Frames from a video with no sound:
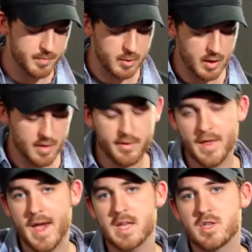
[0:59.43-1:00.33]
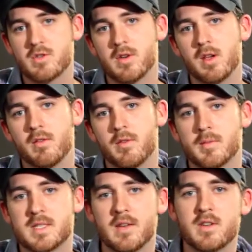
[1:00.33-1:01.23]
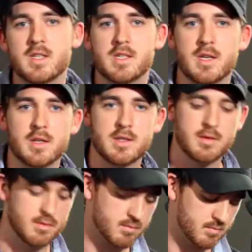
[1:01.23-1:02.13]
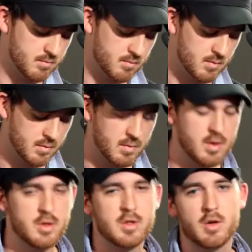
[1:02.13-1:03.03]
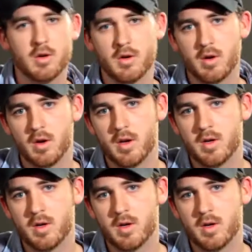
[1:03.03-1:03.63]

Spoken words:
pull off on the A string from 7 to 6 to your